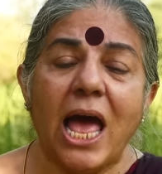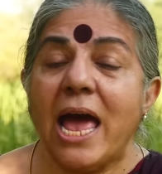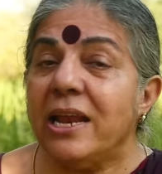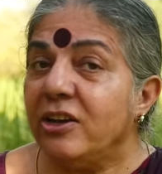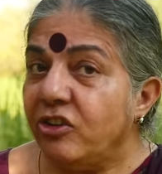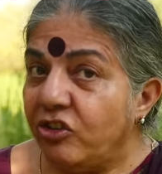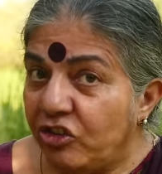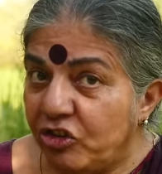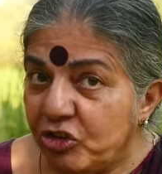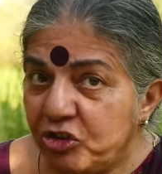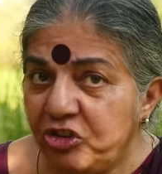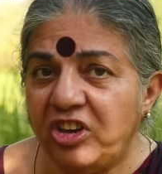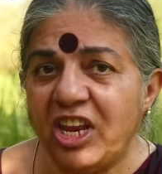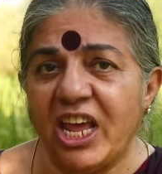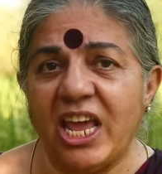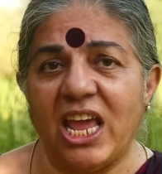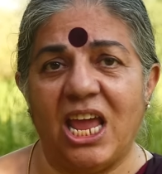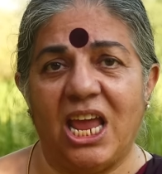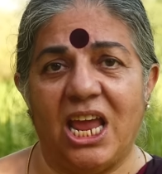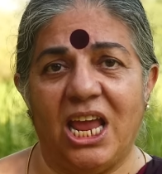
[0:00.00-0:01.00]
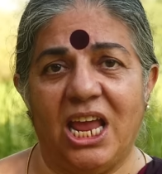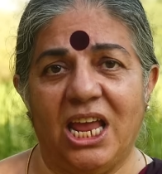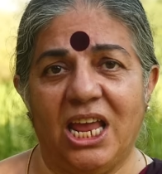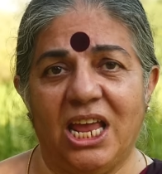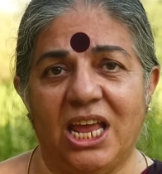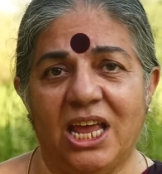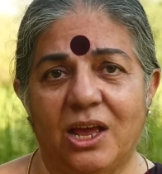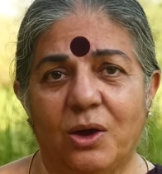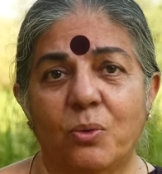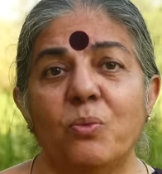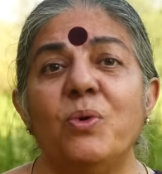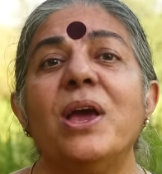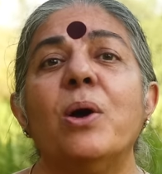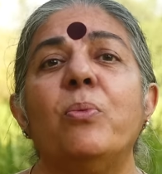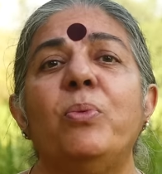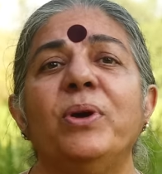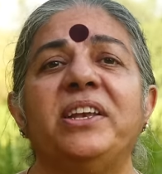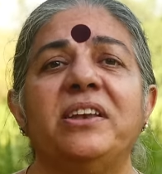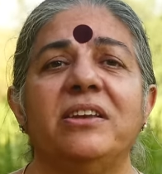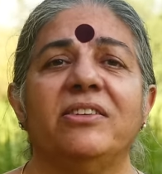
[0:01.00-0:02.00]
And today we
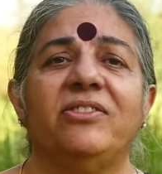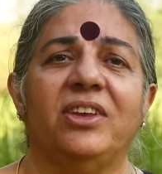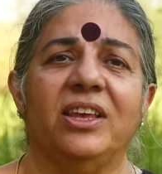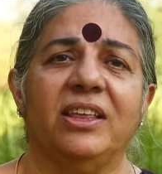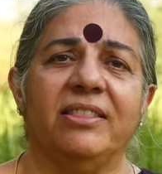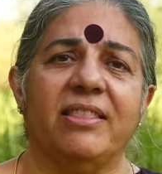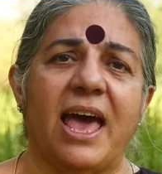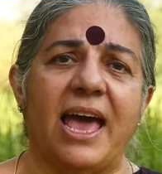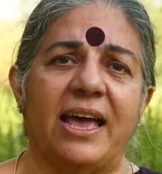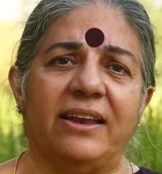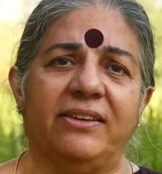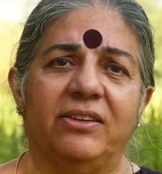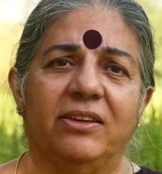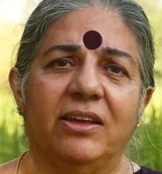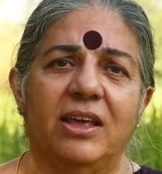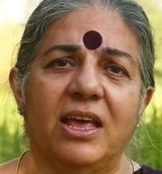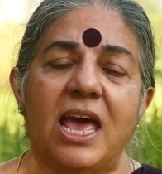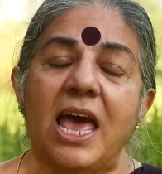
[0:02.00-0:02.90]
are witnessing that